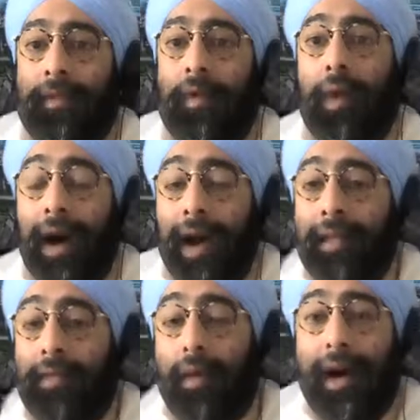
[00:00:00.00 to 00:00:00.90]
why.
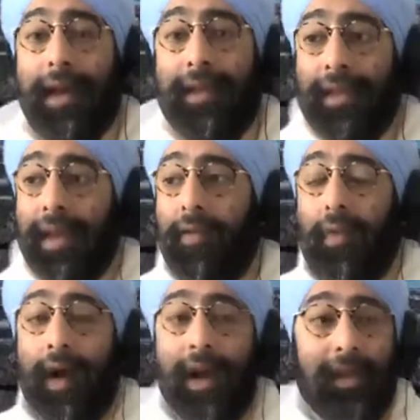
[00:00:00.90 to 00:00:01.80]
The why is like,
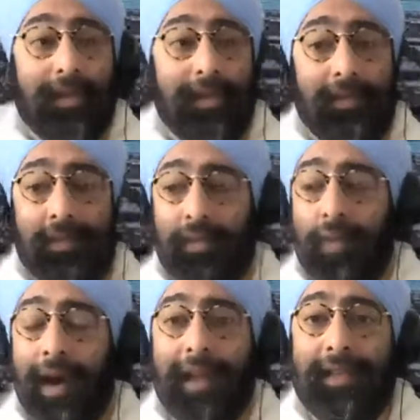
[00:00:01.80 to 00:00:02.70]
why is
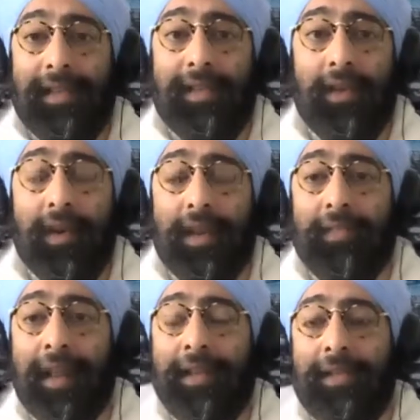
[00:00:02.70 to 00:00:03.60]
this so
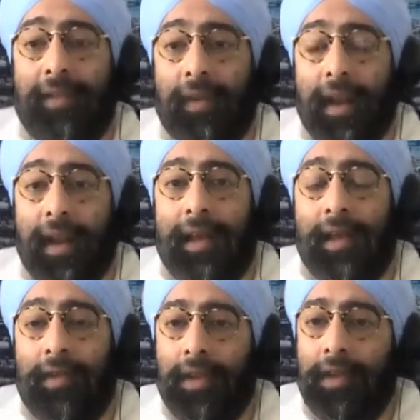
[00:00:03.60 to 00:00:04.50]
expensive, right? Like,
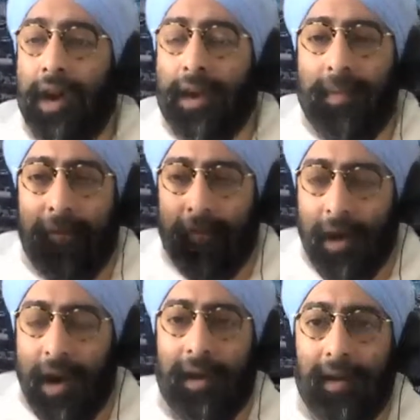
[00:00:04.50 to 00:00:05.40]
you know, you talked about
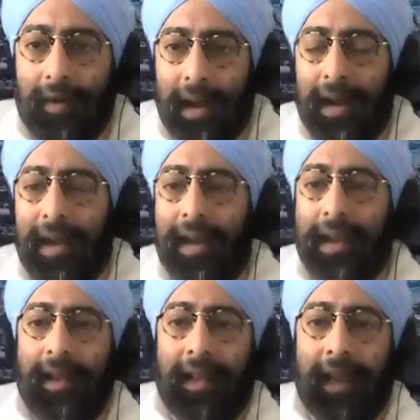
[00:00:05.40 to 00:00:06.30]
fraud, right?
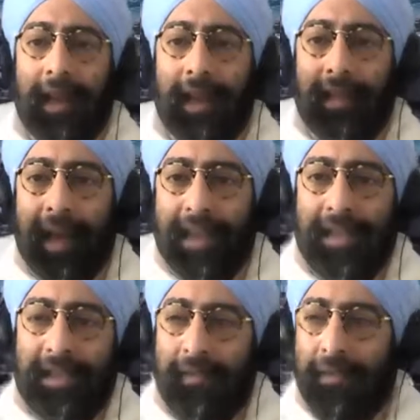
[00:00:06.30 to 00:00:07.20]
Like
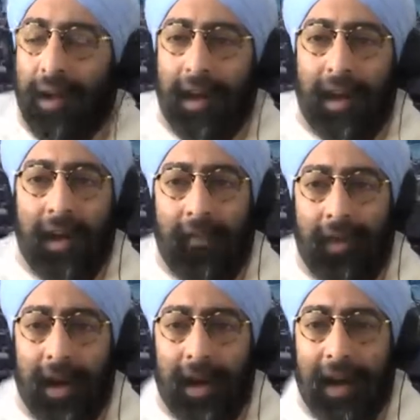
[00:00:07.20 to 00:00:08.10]
license fraud
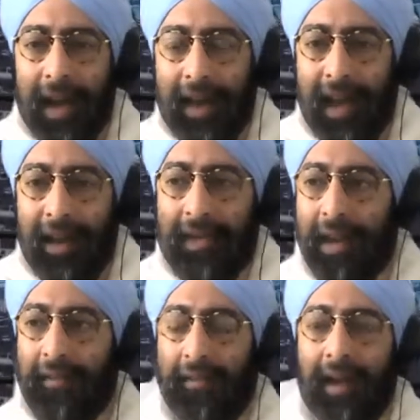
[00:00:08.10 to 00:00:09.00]
and
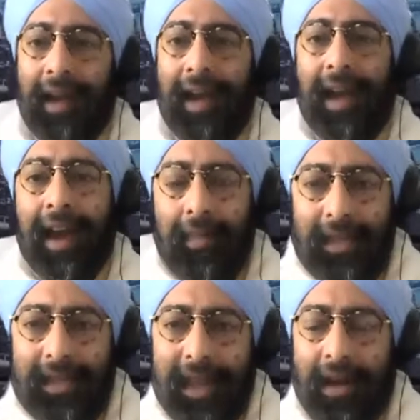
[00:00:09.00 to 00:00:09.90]
healthcare fraud. How much
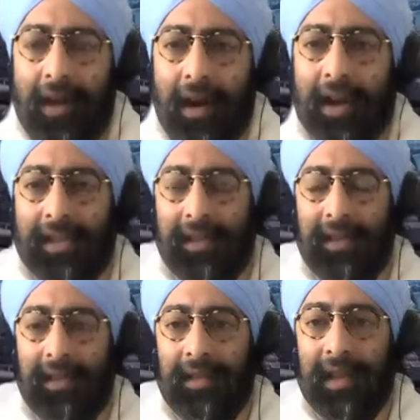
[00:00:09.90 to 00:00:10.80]
does that
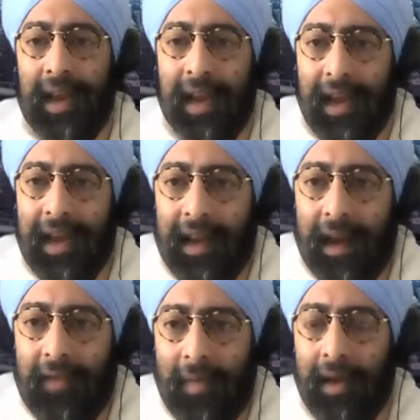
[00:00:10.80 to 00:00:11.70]
cost the Canadian
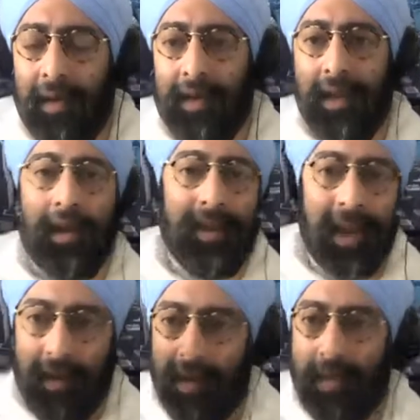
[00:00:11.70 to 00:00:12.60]
government or the
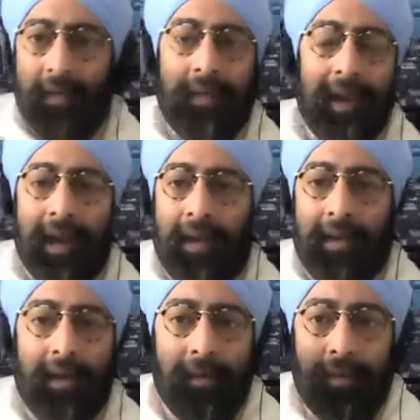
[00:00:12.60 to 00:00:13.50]
Ontario government
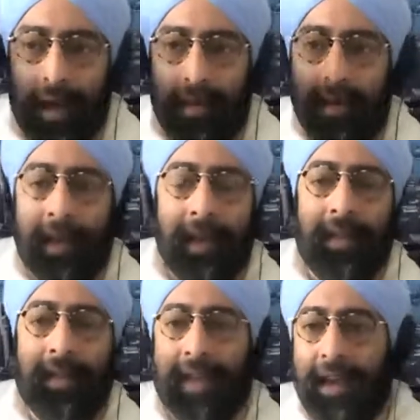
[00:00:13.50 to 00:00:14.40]
or, you know,
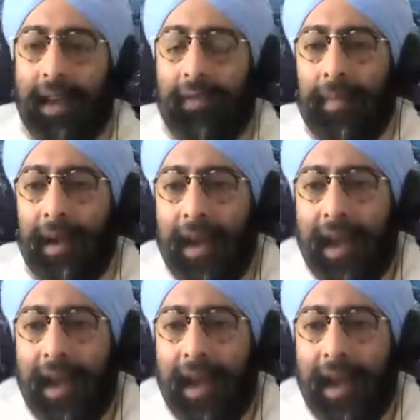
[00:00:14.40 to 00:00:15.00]
the state government?